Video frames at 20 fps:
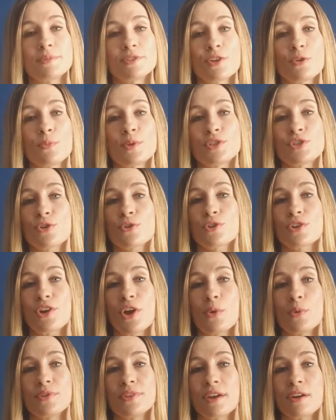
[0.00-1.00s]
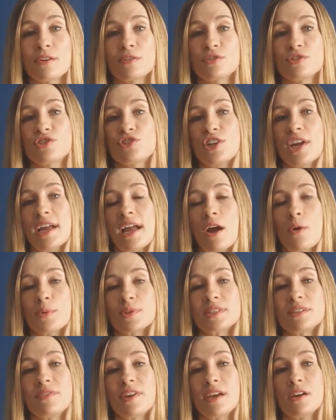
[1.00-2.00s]
So be sure to go in there and just check out
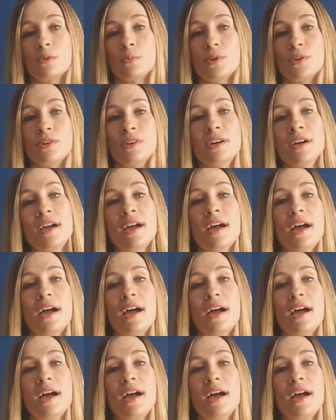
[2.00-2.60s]
what's available